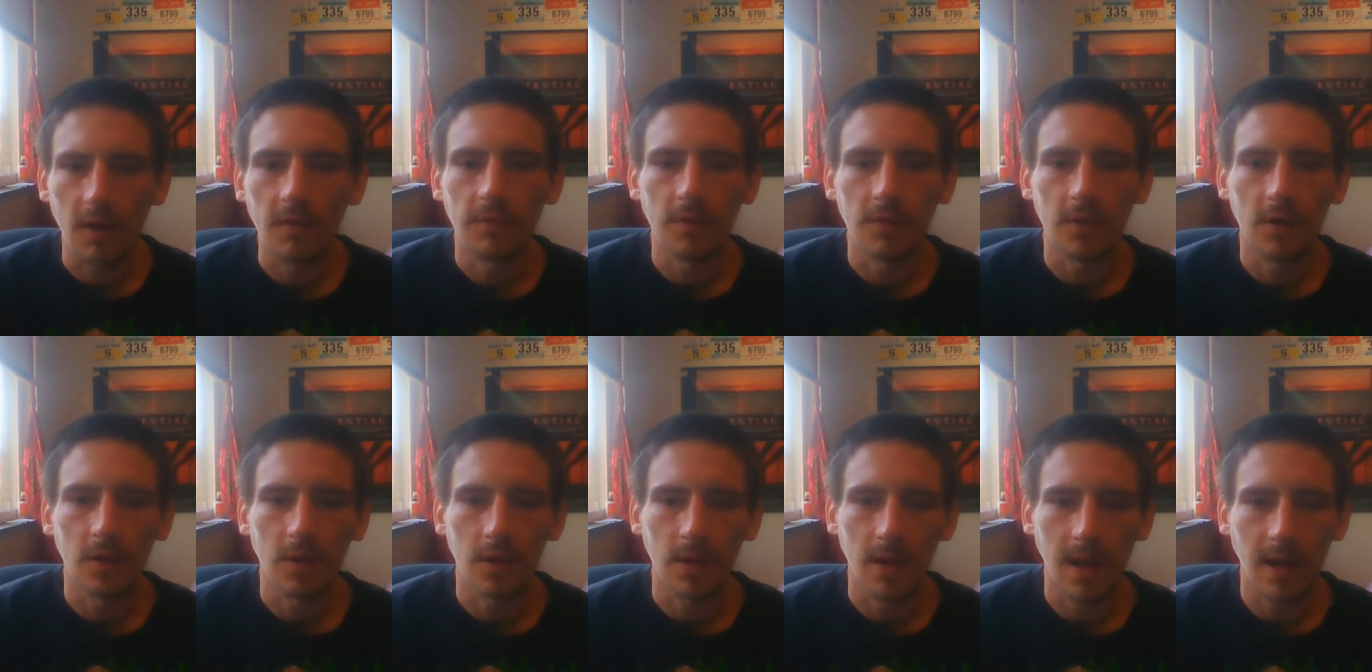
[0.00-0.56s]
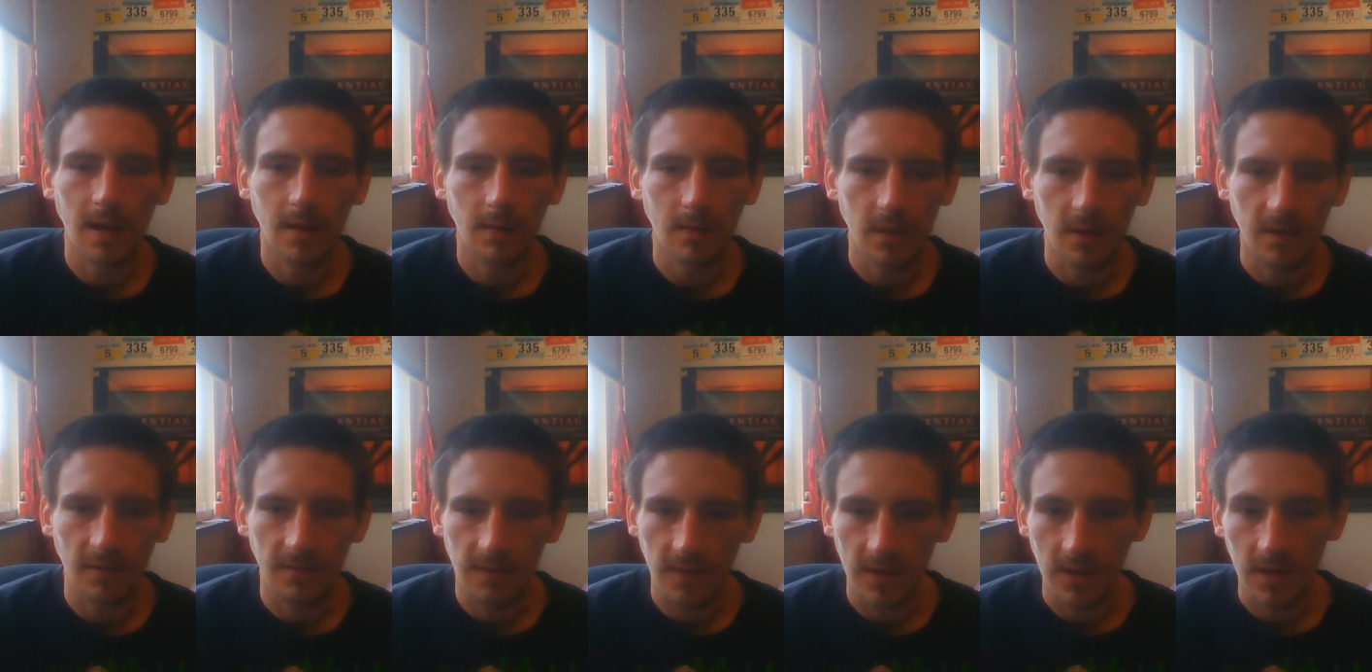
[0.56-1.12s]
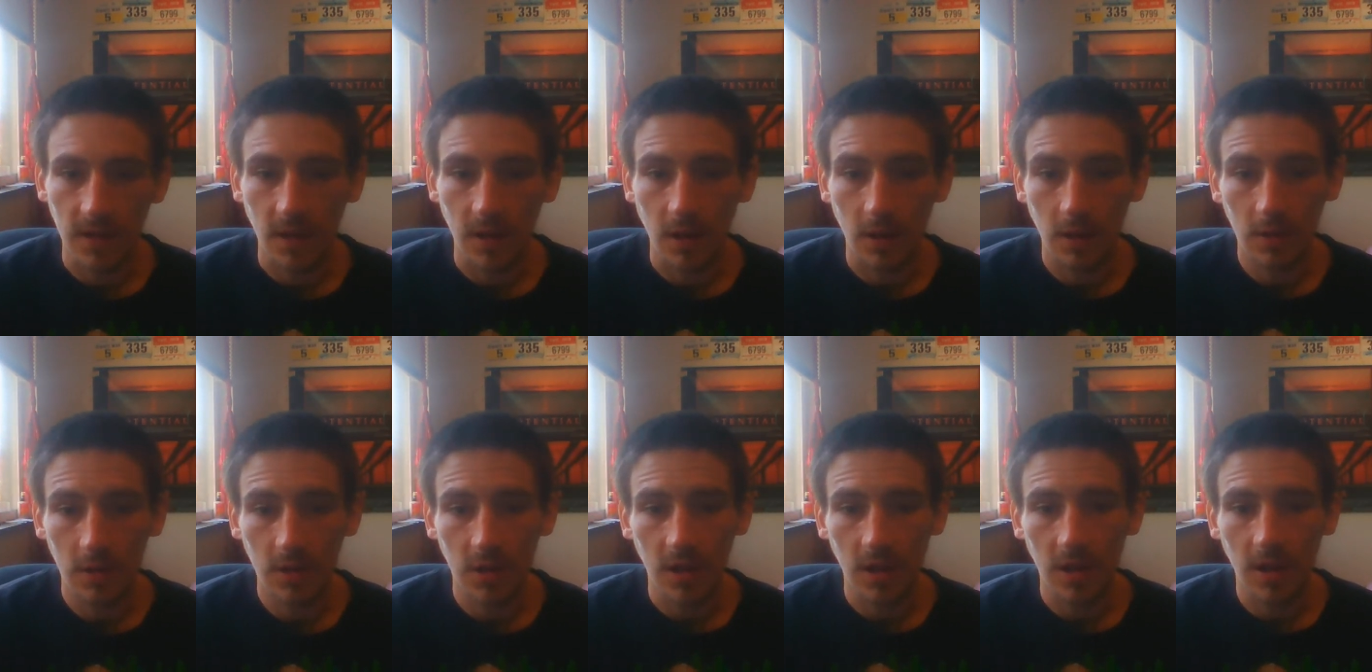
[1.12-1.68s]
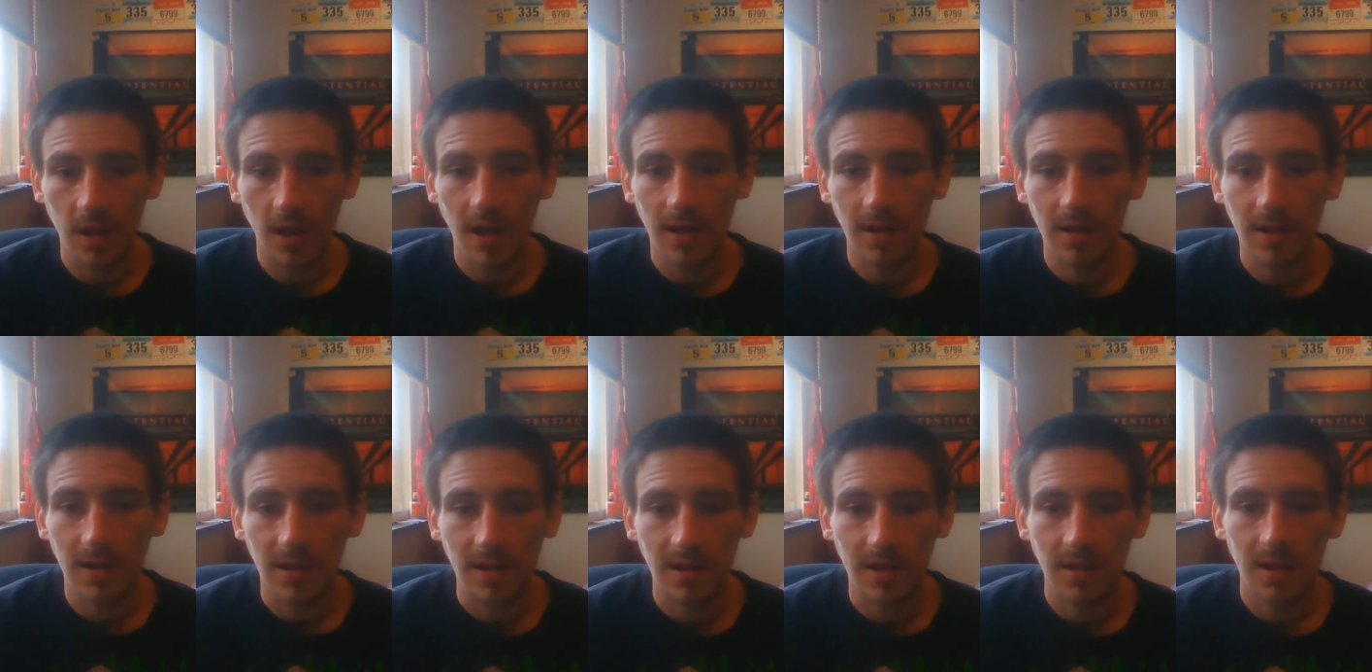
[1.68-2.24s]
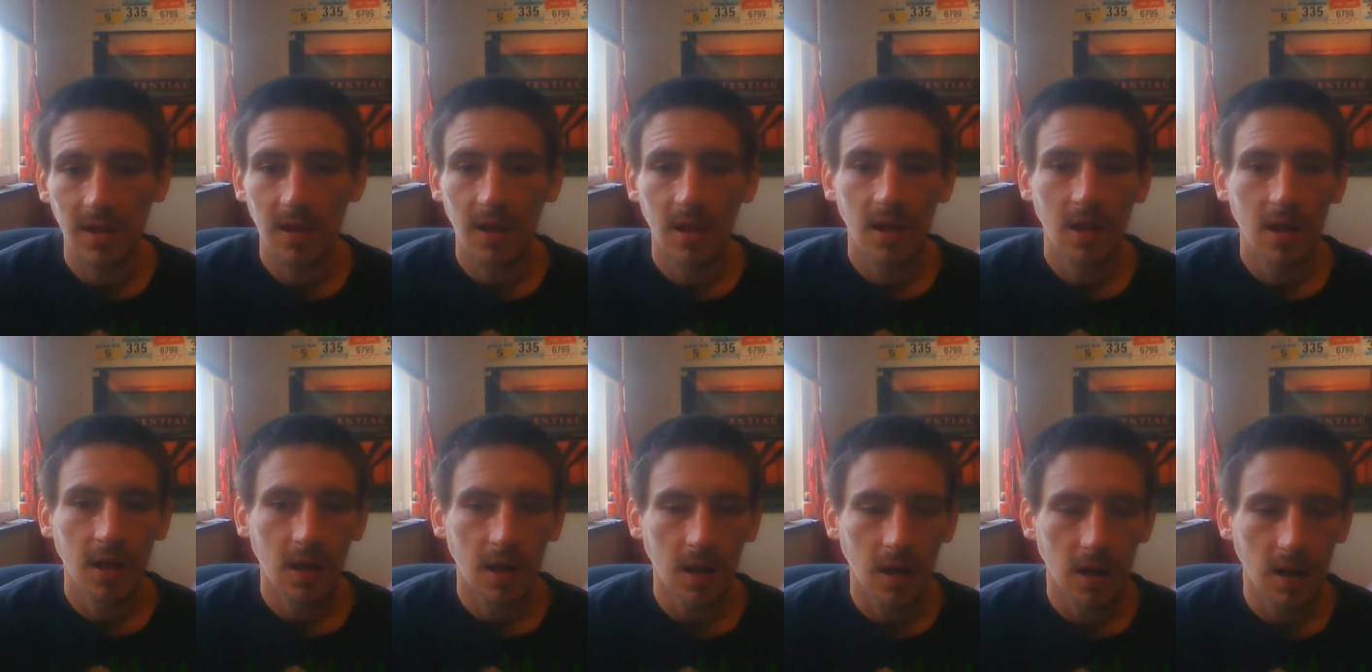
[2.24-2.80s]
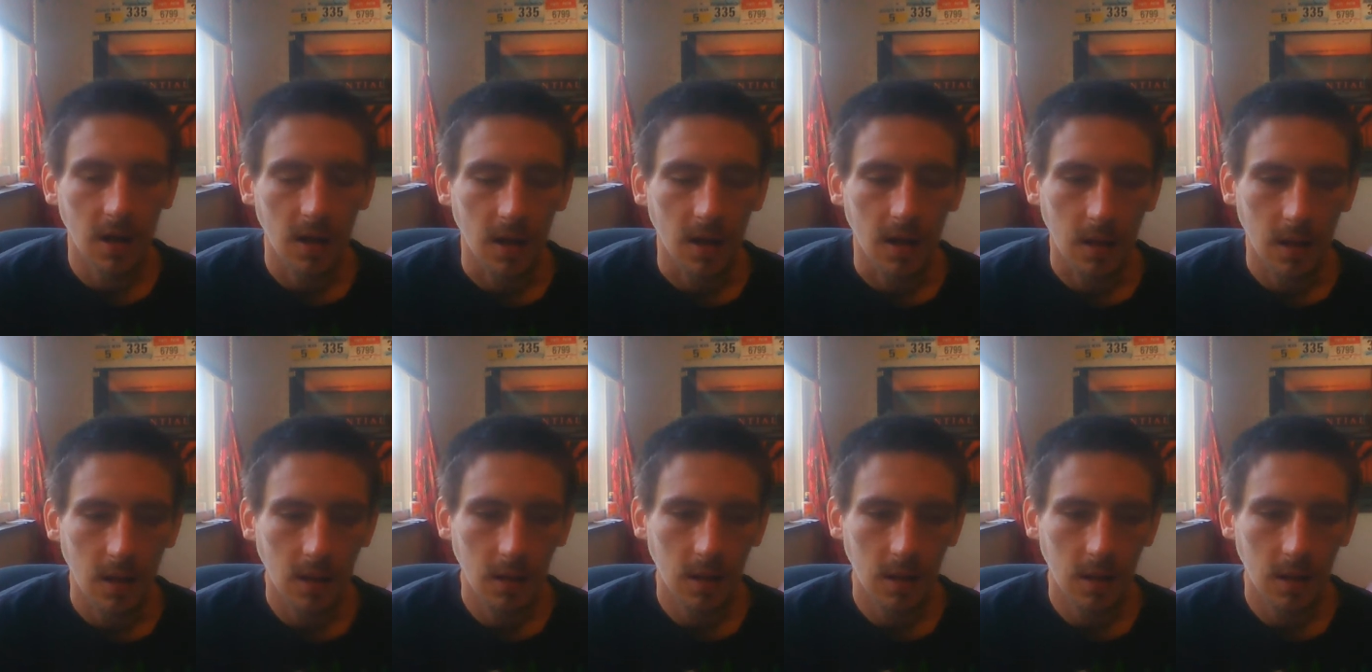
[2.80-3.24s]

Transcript: few anatomy and physiology classes. Uh,